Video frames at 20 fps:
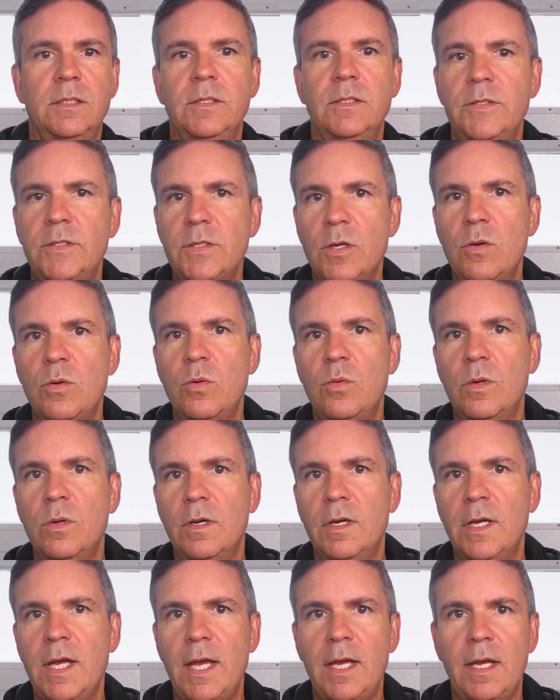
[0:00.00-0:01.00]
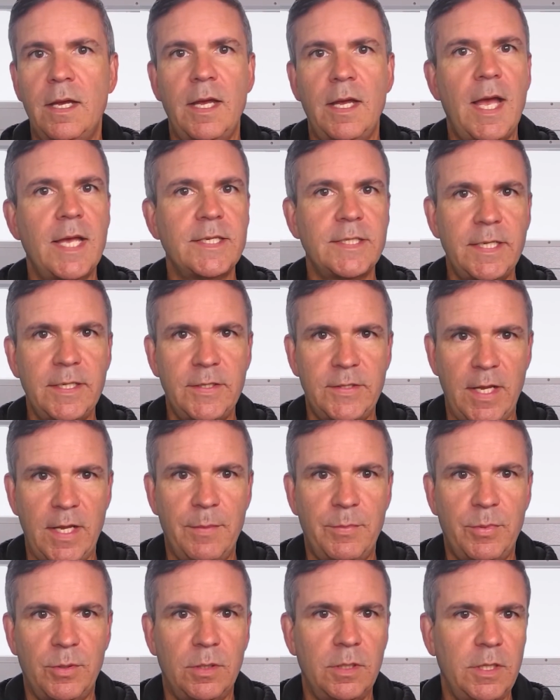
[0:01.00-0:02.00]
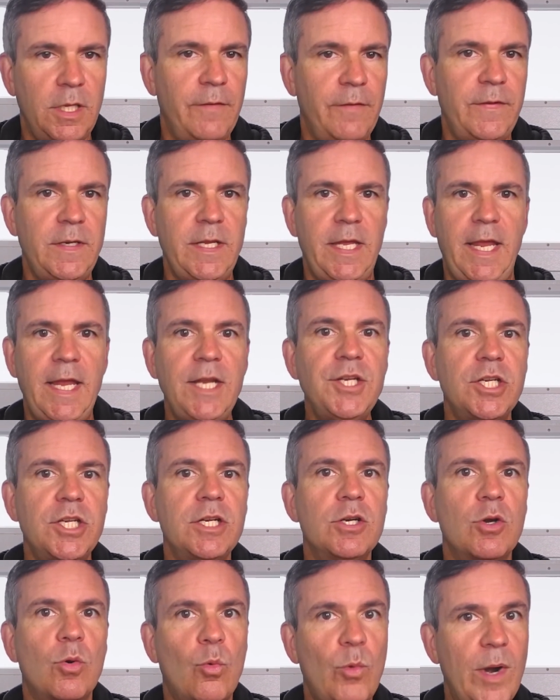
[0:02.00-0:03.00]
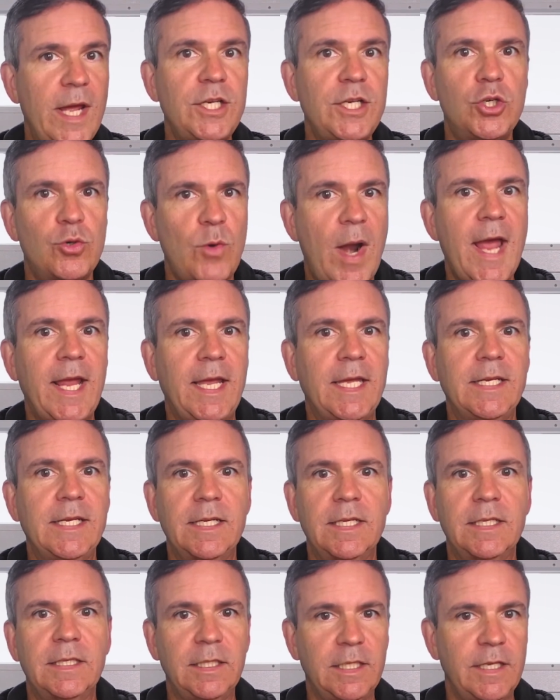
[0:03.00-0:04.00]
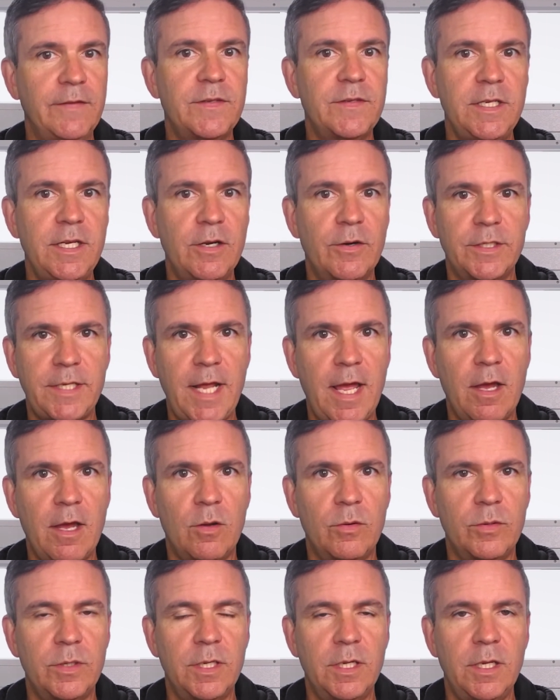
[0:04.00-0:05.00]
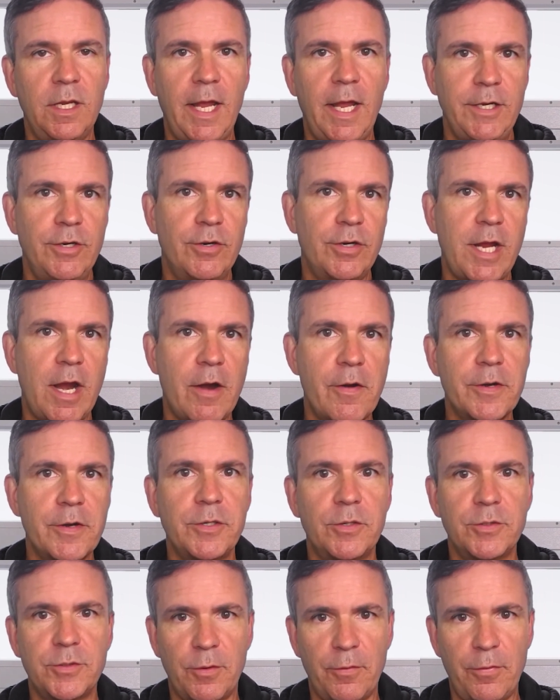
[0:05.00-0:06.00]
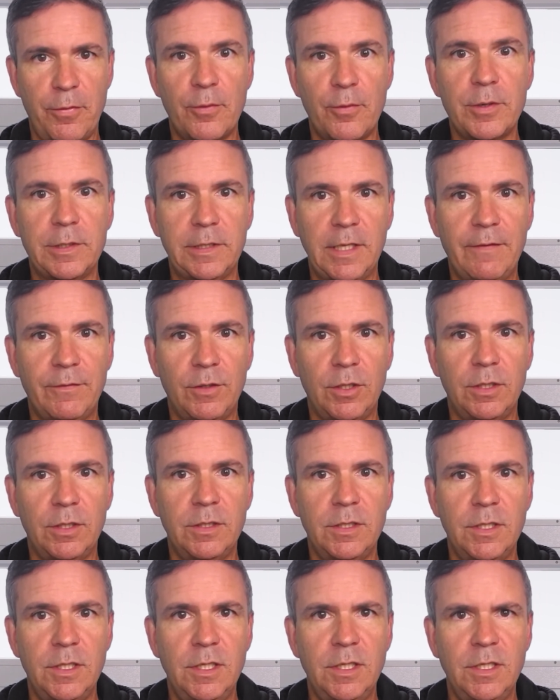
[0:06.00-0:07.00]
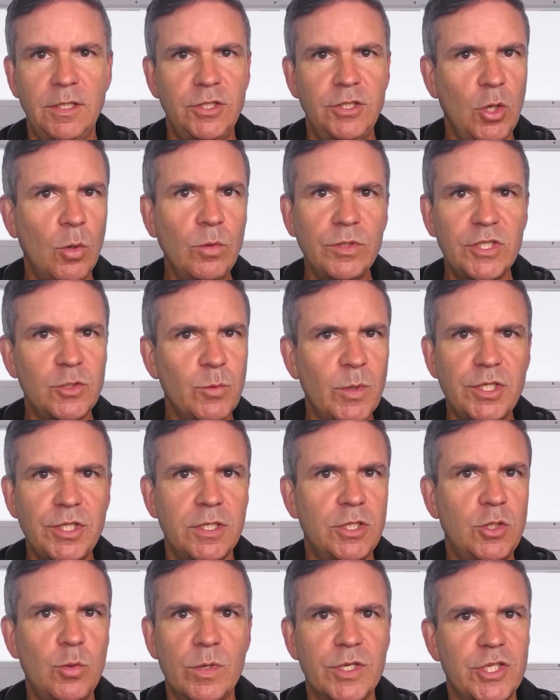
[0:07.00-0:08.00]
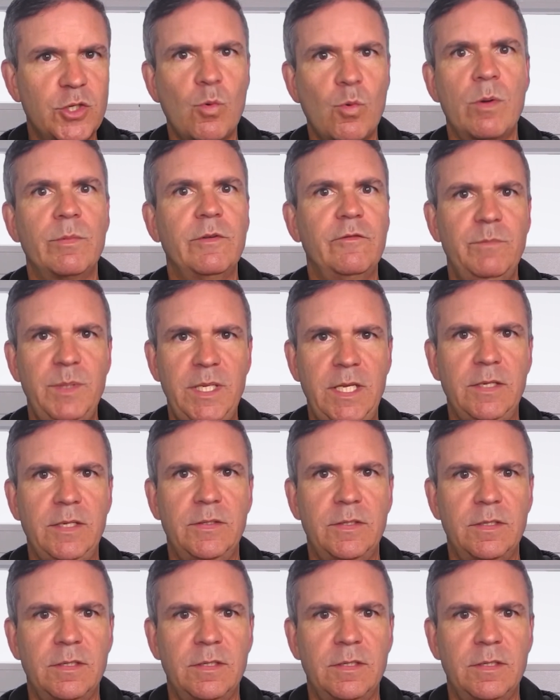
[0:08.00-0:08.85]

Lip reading: So, as an example, if an ancient red dragon lives near a town and your characters are 3rd level, don't switch it to a swarm of bees.